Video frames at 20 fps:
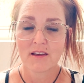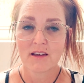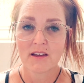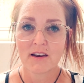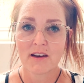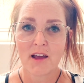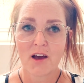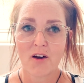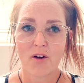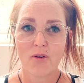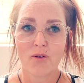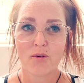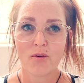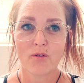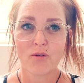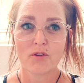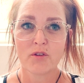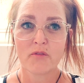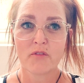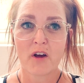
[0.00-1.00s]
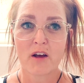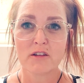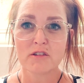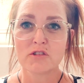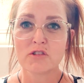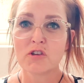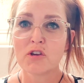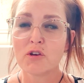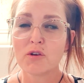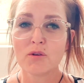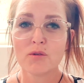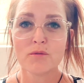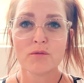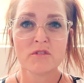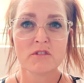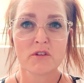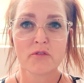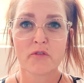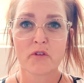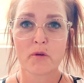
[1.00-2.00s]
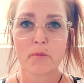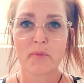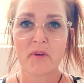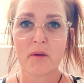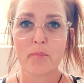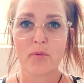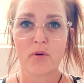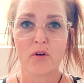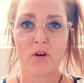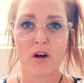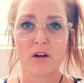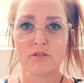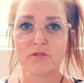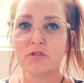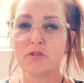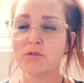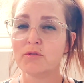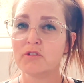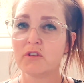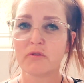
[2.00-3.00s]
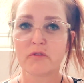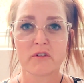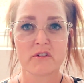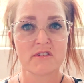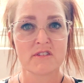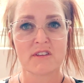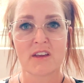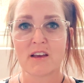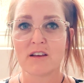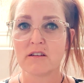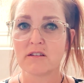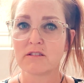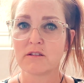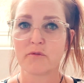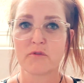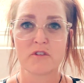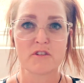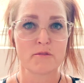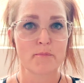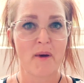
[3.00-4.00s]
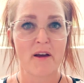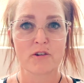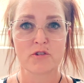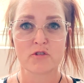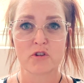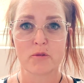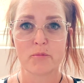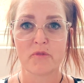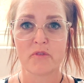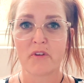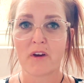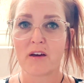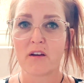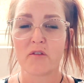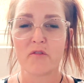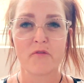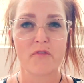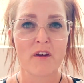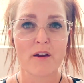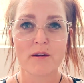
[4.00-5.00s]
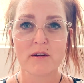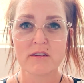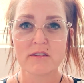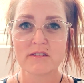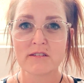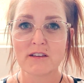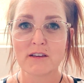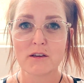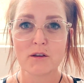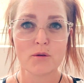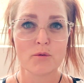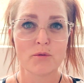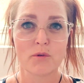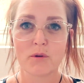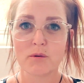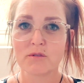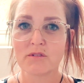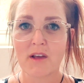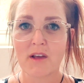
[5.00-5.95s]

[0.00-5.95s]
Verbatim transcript: Now, you've got two different people on two different scales of the spectrum. You've got a Pharisee who knows